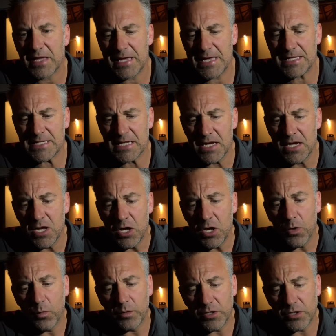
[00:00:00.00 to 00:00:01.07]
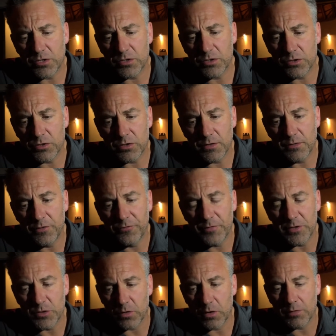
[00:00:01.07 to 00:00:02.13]
is we need to do a
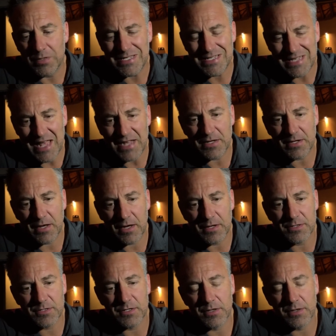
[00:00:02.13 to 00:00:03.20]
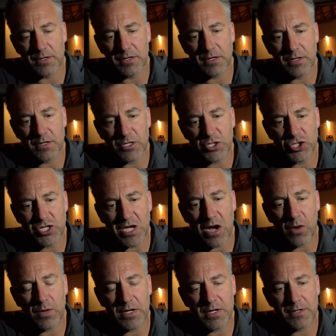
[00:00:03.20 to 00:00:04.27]
movement where we standardize the
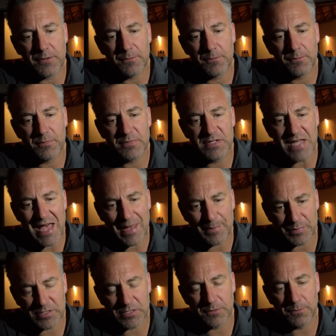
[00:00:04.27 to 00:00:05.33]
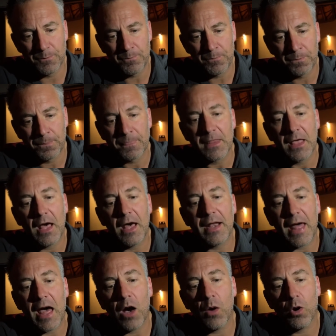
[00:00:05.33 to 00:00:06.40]
shower taps and
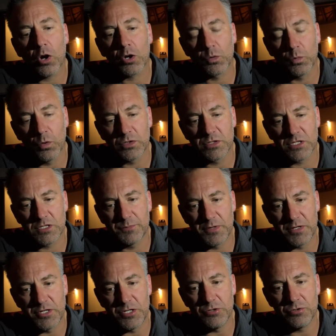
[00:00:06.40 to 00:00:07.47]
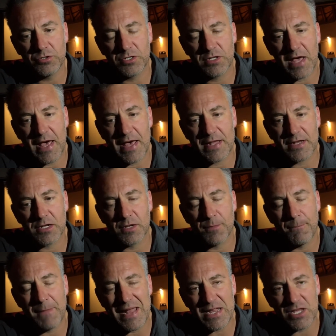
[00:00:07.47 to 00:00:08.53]
how hot water is produced and
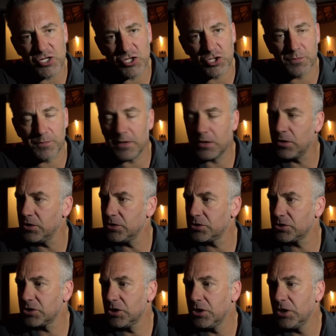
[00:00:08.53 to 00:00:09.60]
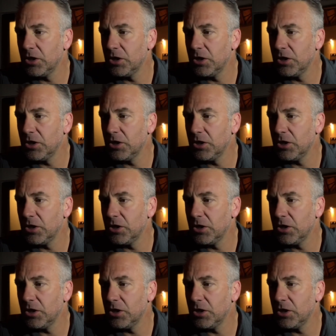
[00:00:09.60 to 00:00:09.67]
managed, because